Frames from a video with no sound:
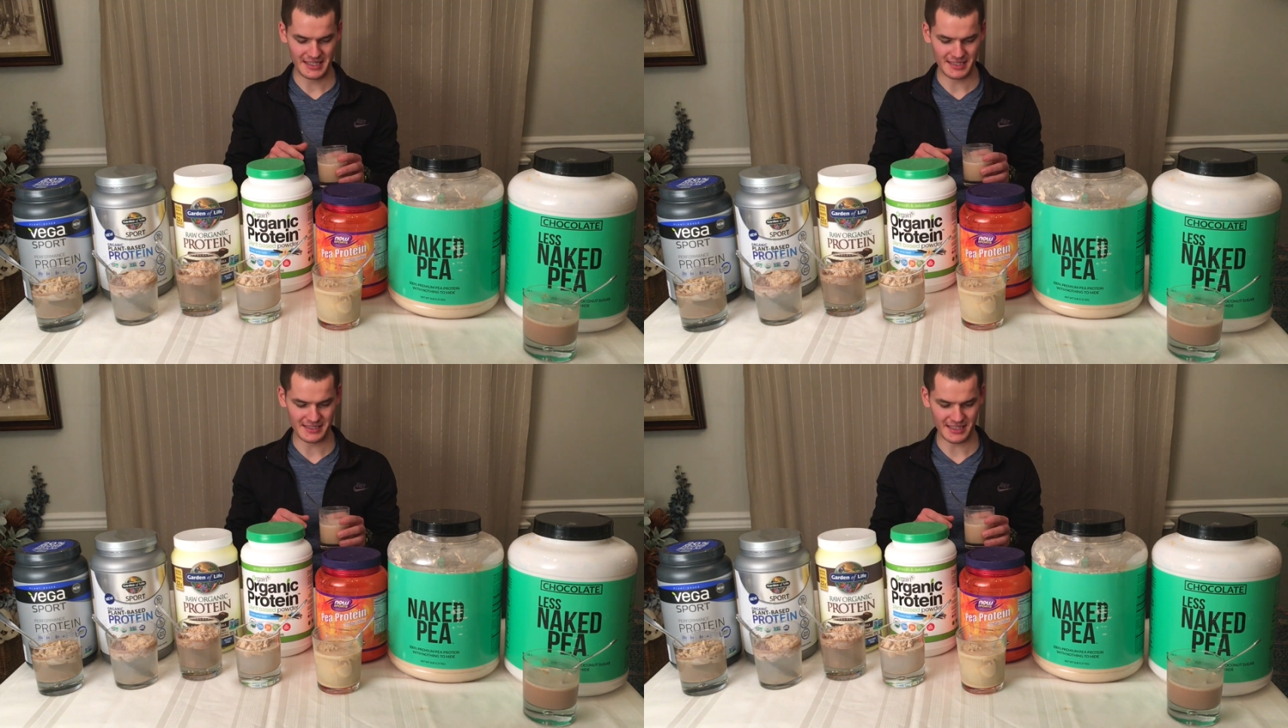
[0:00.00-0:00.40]

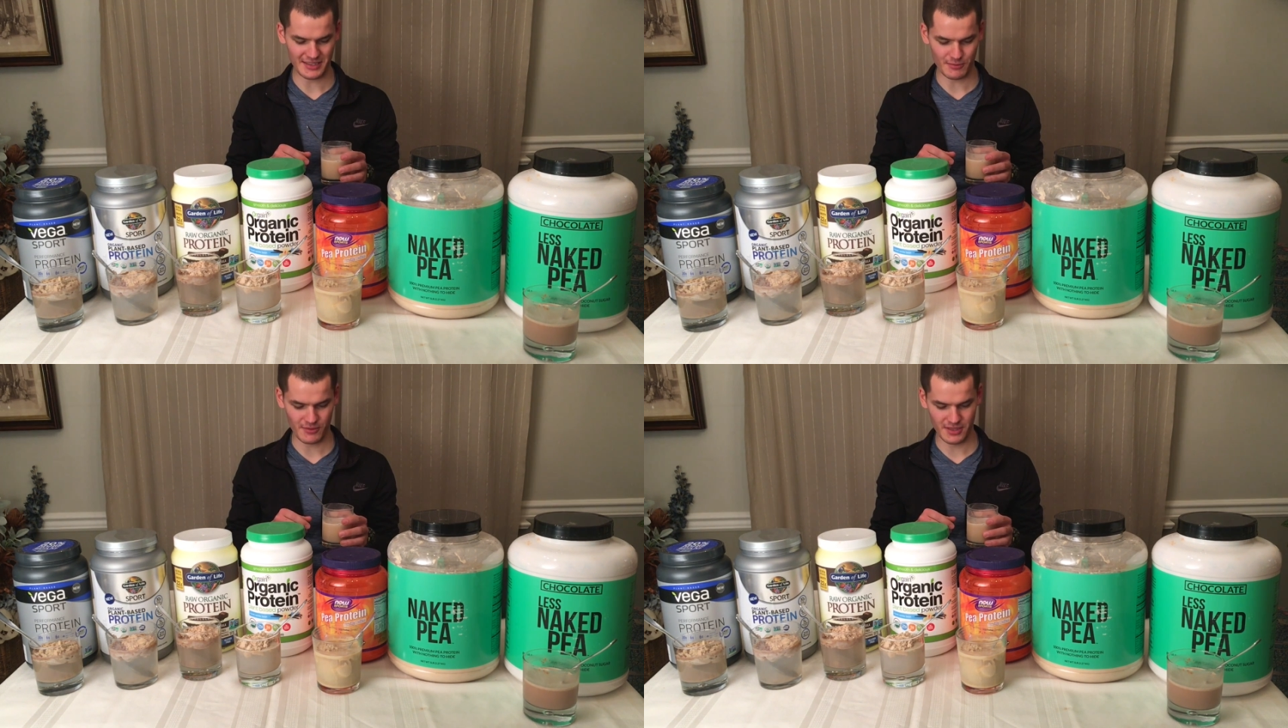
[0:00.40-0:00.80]
I'd say
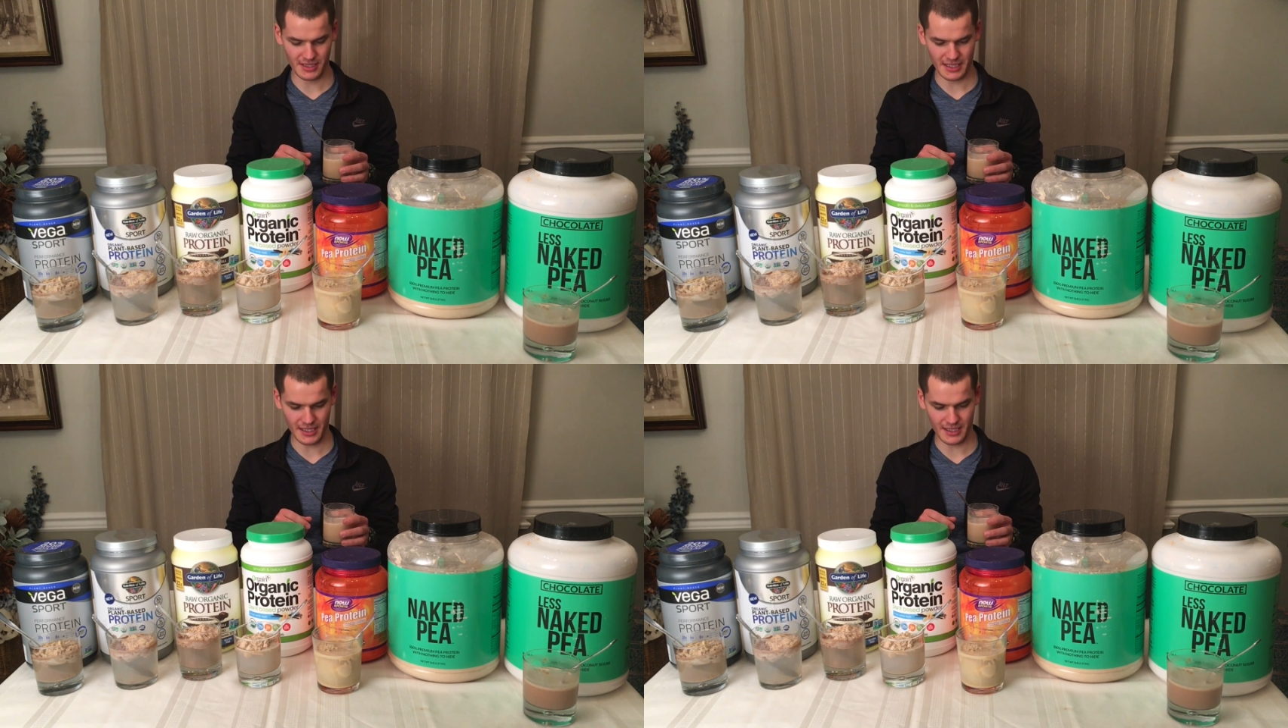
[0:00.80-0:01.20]
that's
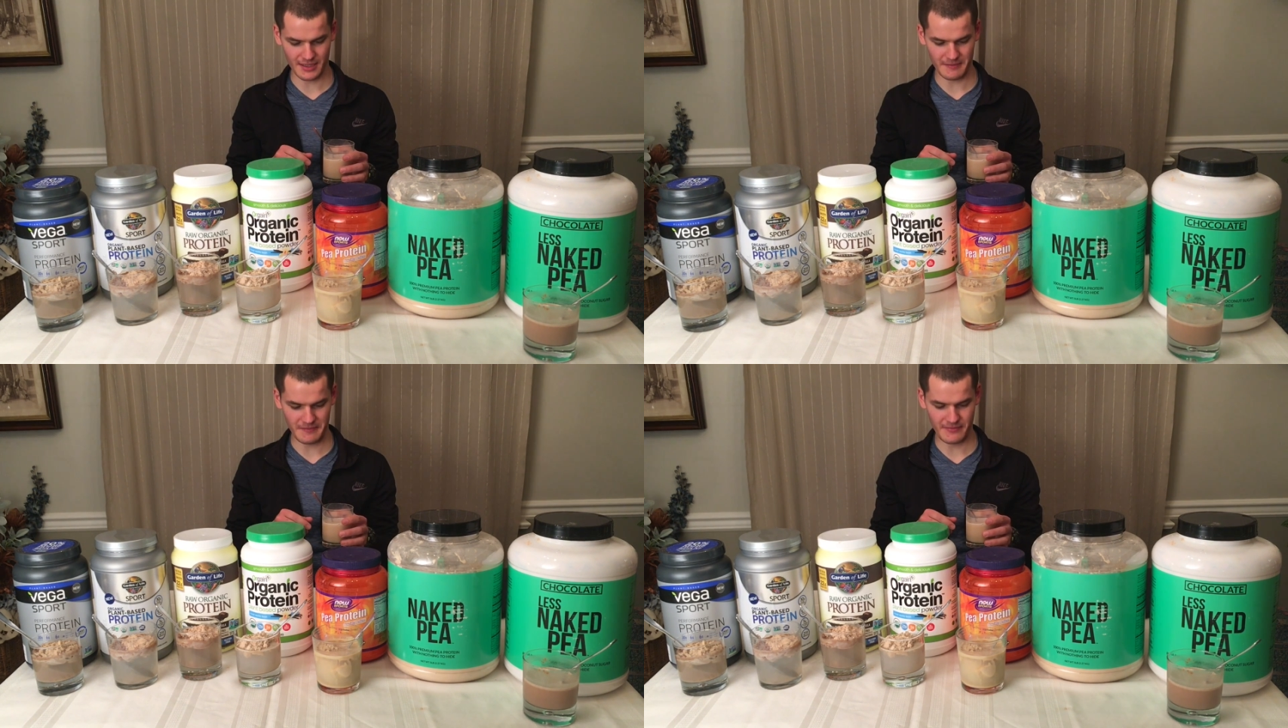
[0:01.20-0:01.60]
really
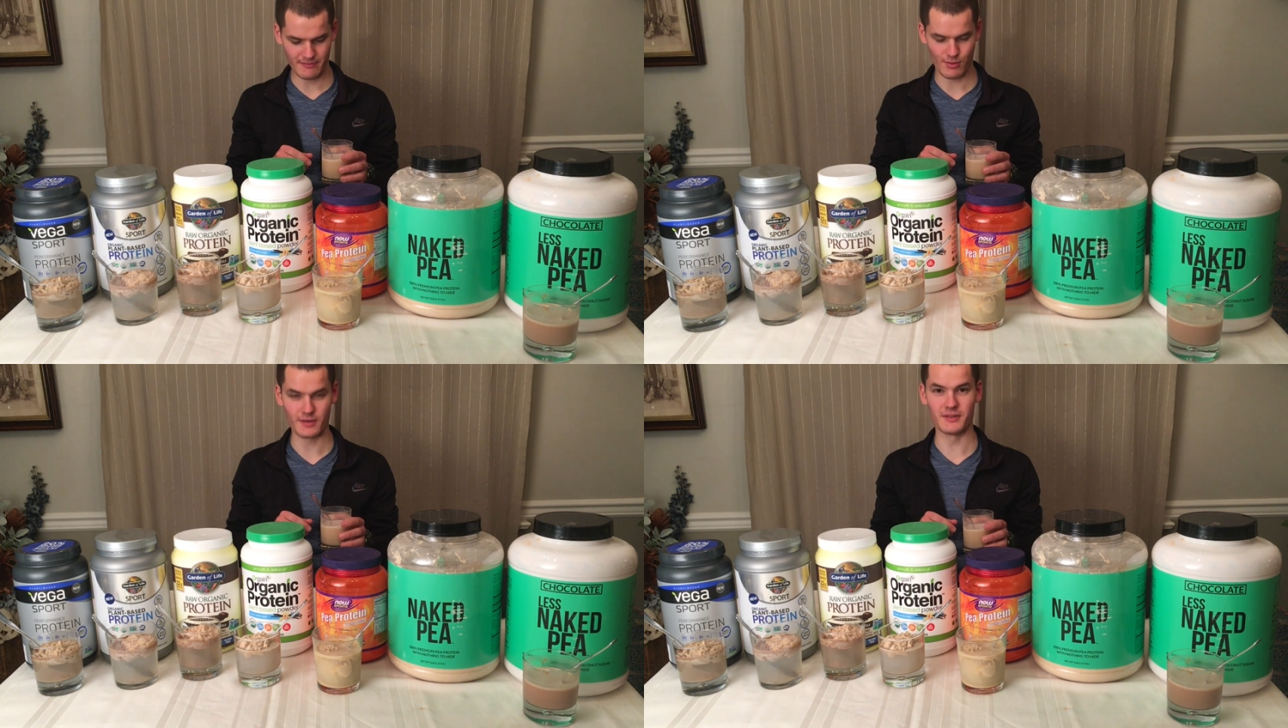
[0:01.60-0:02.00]

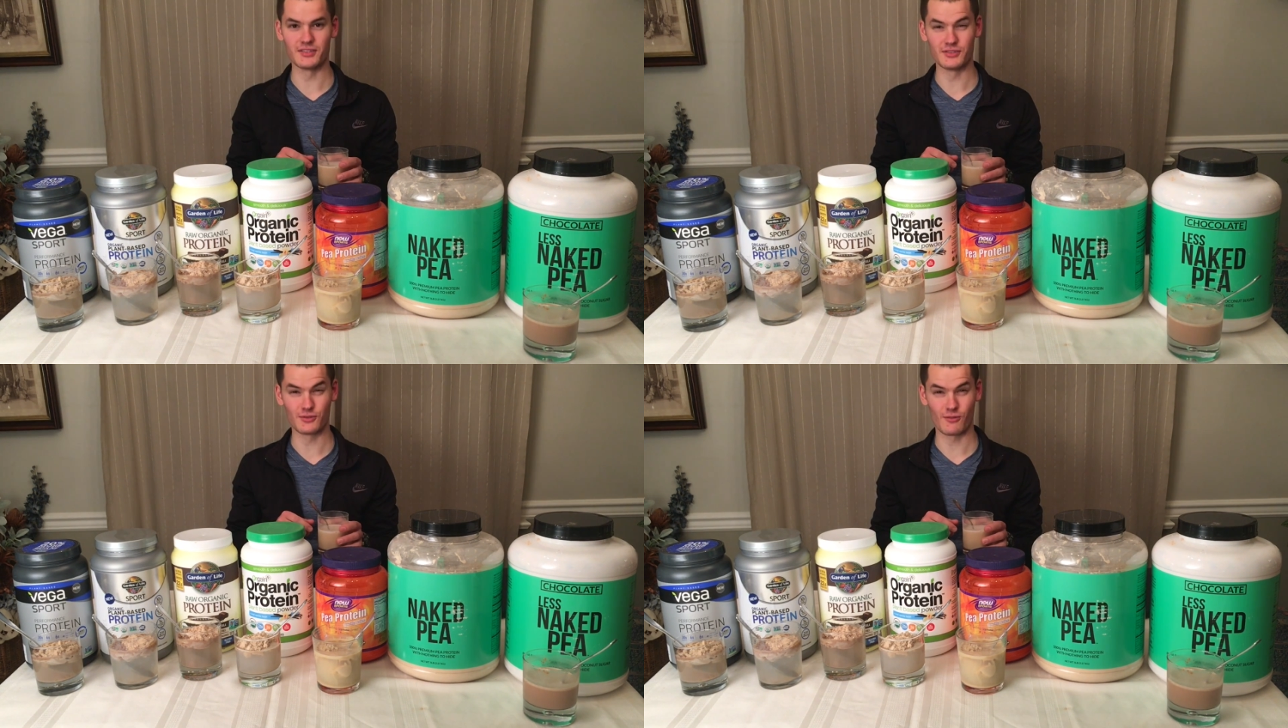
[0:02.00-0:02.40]
pretty much
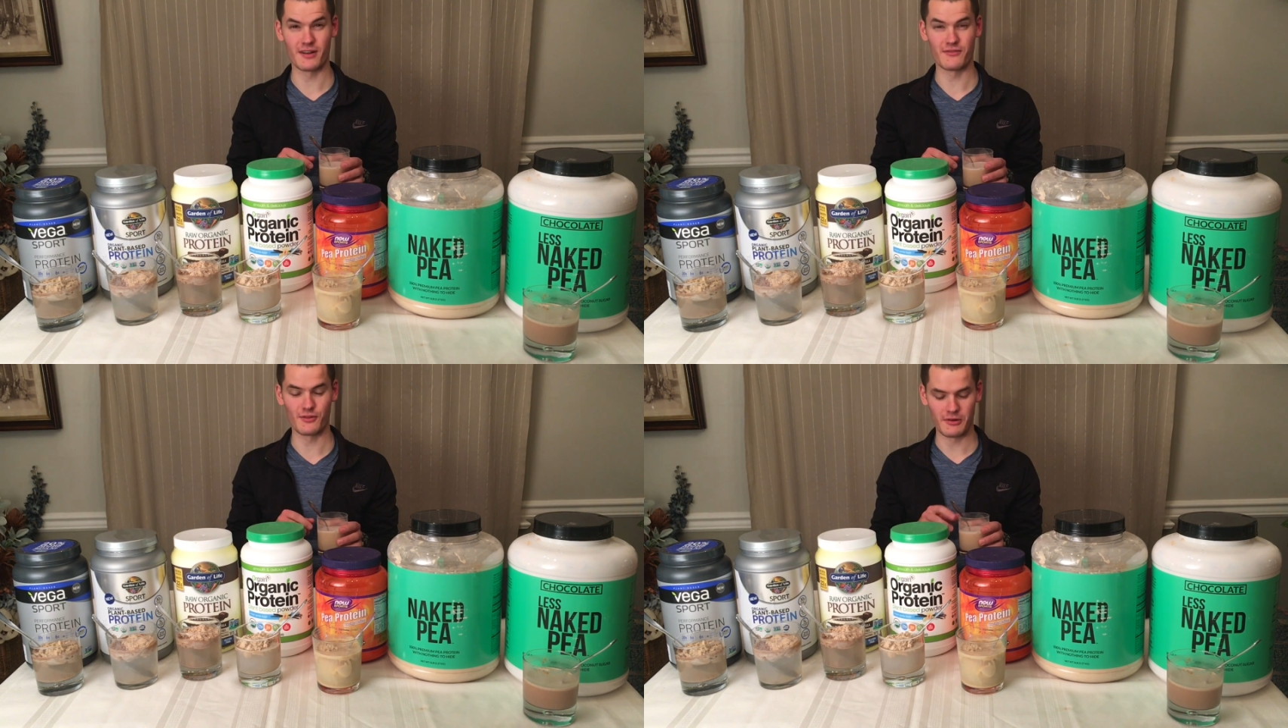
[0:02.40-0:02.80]

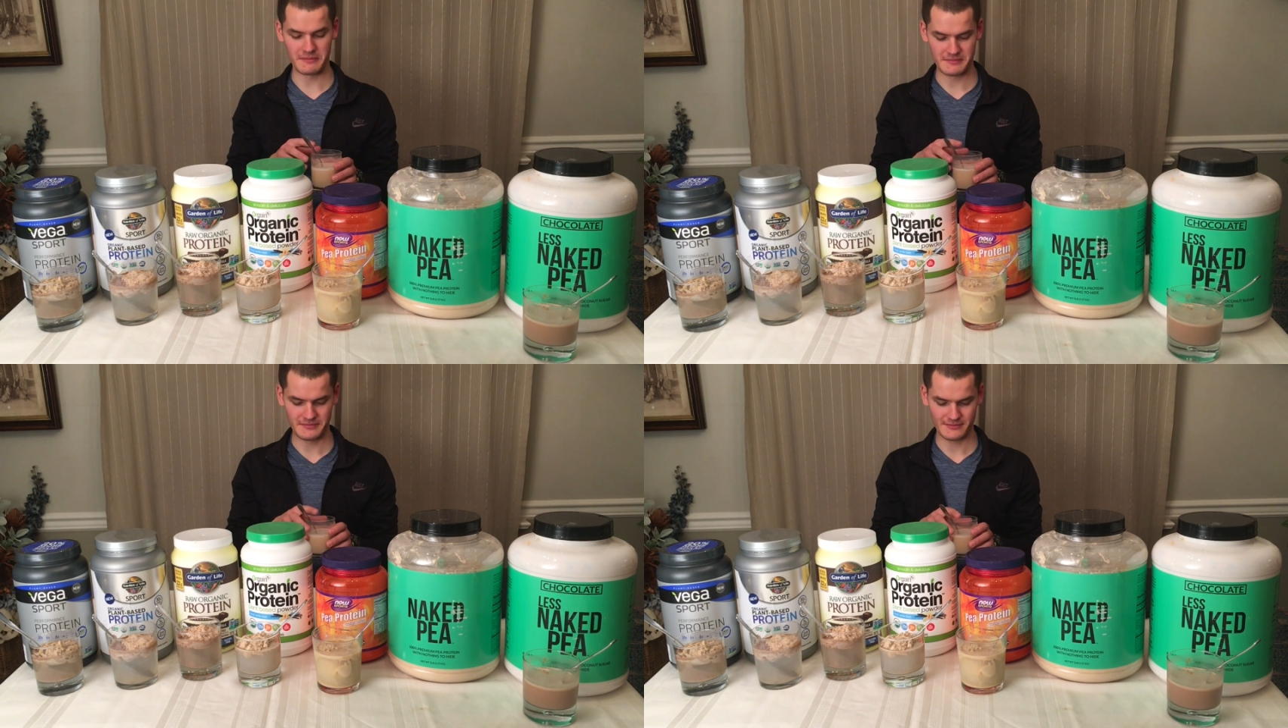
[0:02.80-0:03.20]
dreadful.
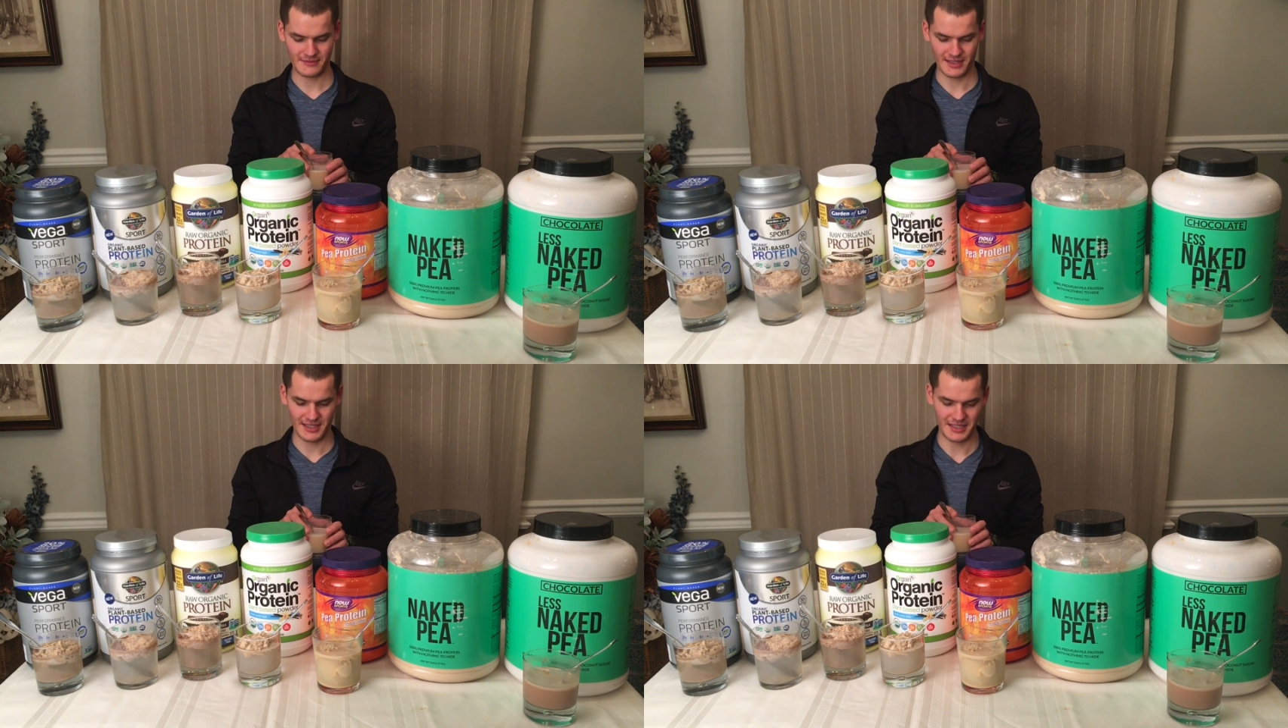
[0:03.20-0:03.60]

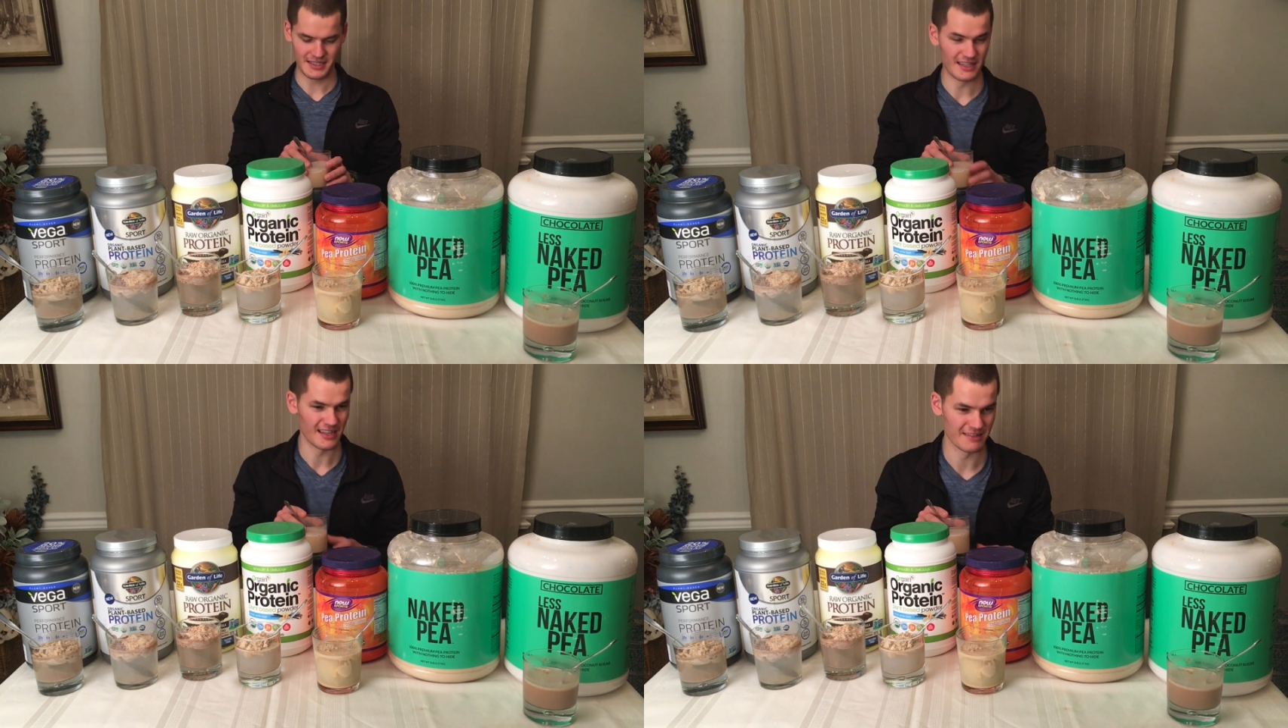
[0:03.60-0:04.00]

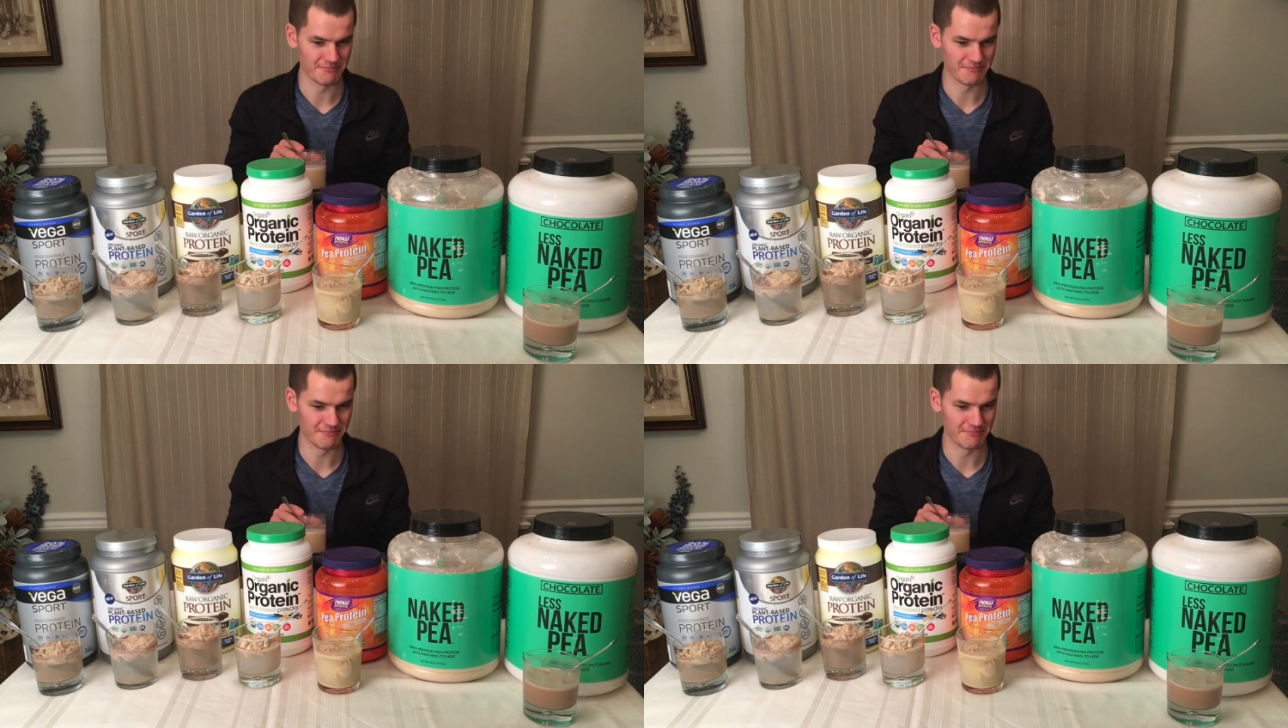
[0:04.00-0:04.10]
And